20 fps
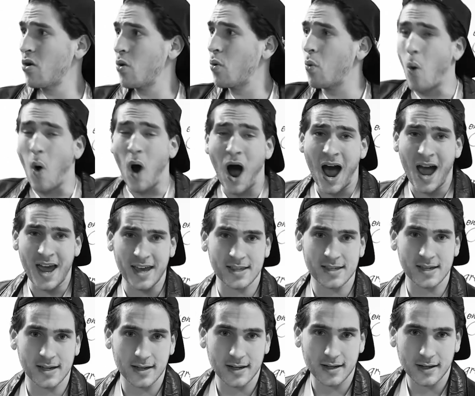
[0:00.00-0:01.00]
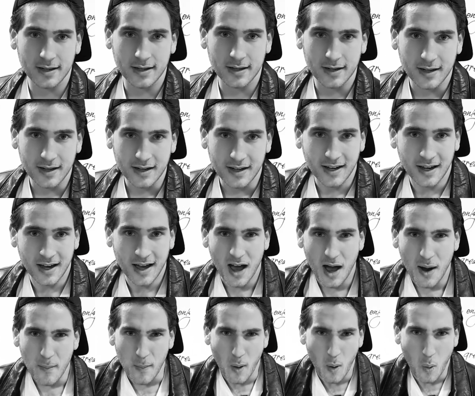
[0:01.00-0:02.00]
wide.
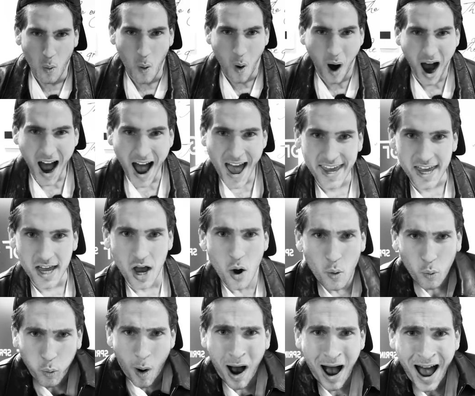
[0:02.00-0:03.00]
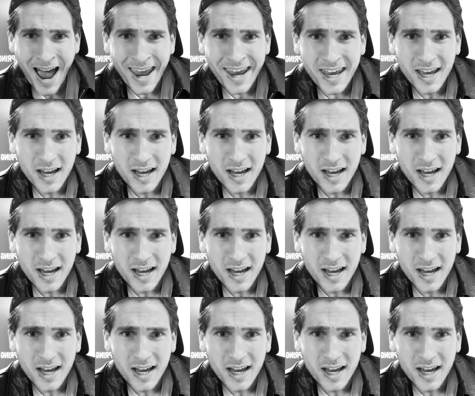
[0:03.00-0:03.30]
But why? Why?